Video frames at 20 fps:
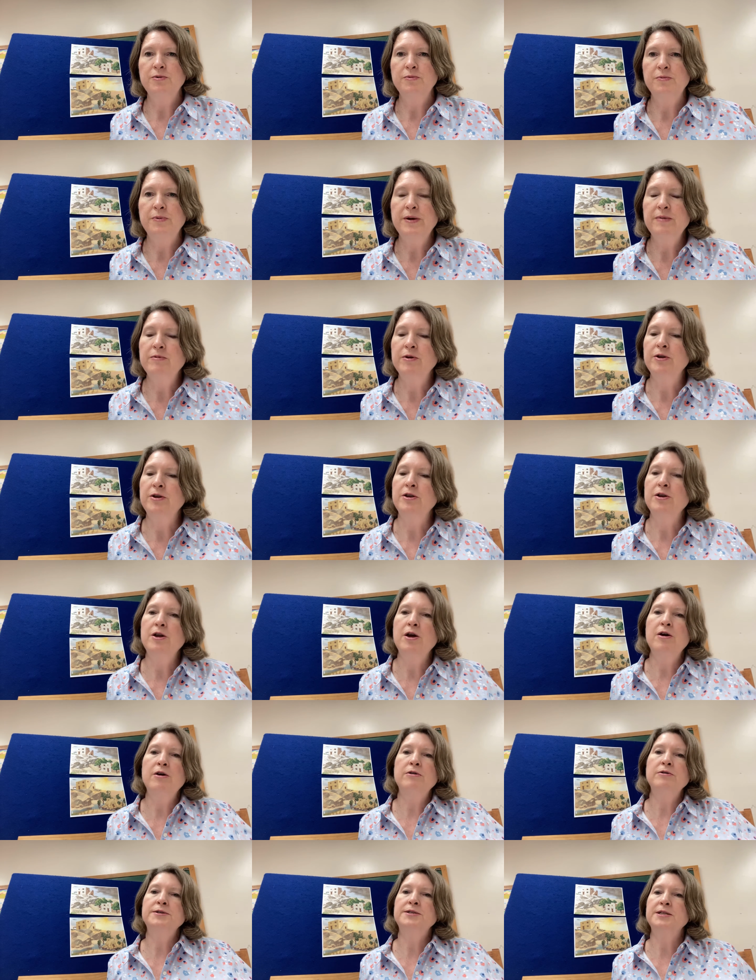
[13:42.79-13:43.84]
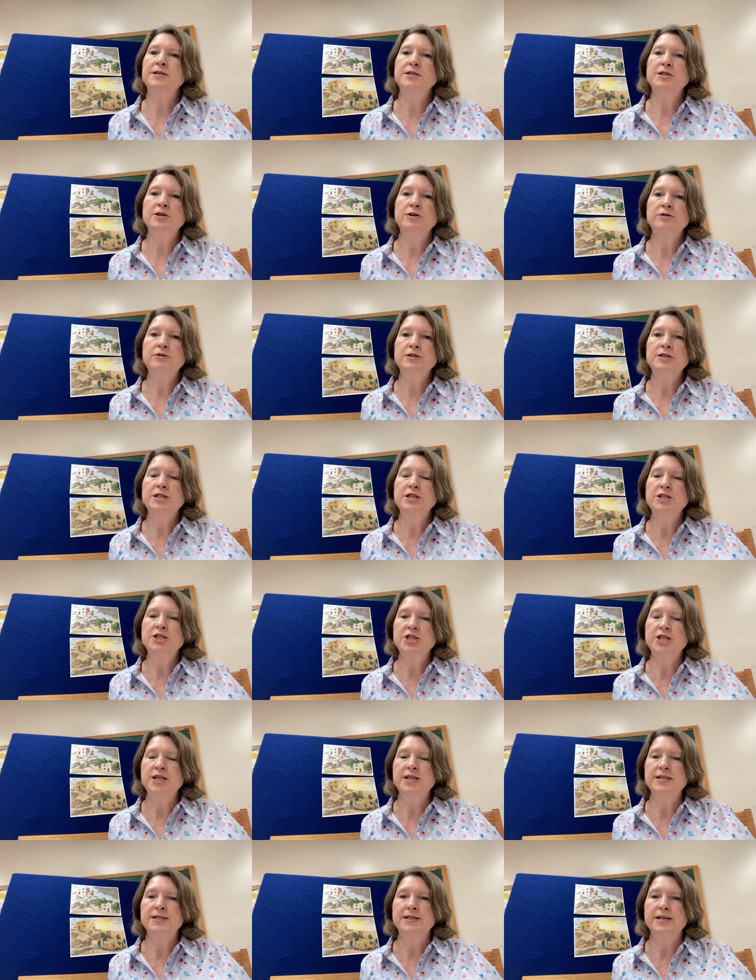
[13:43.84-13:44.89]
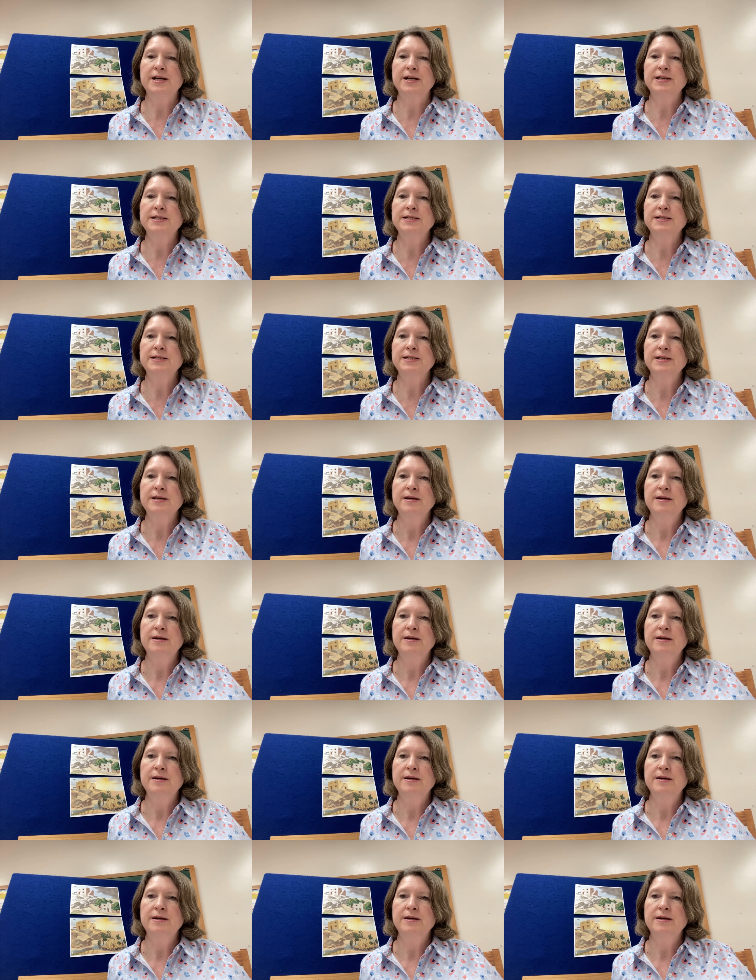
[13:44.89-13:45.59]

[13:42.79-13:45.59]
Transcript: We will know to turn to Jesus